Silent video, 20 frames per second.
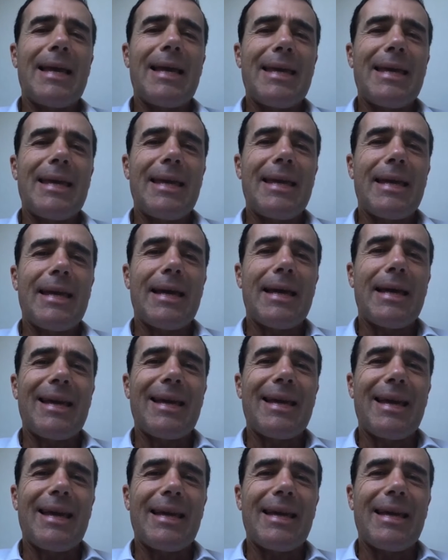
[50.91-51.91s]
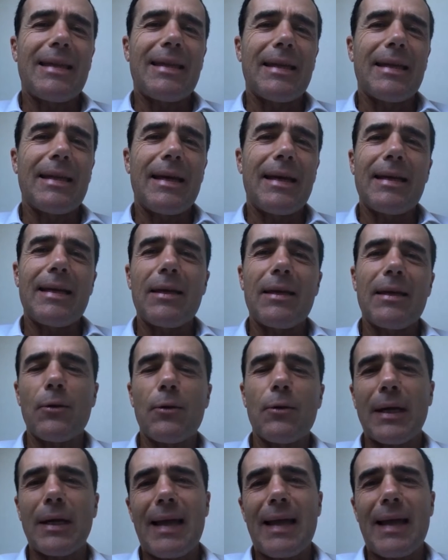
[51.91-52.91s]
It is
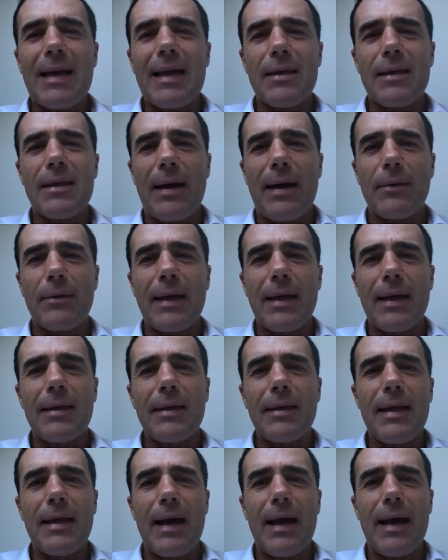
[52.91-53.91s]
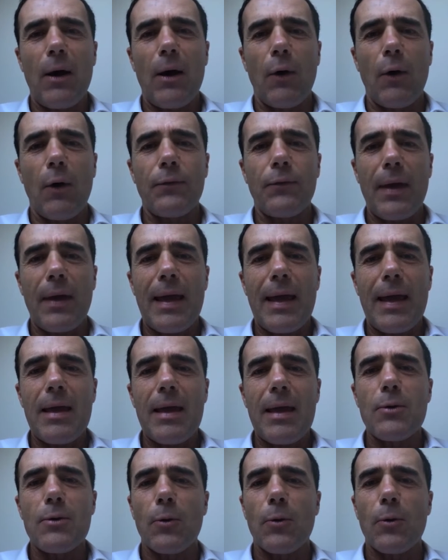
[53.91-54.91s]
organized around the idea of
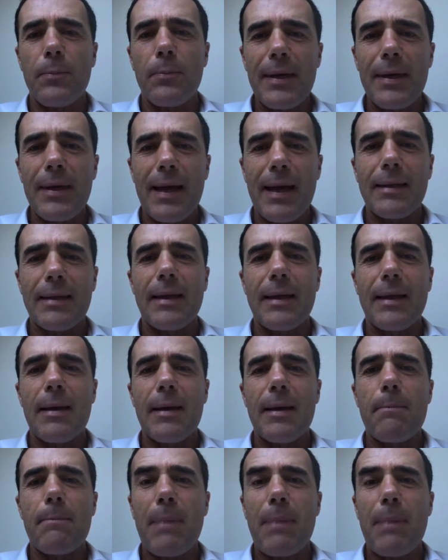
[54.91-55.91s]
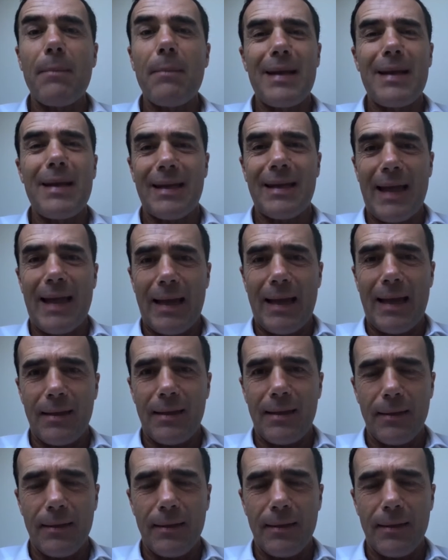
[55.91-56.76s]
a European public debt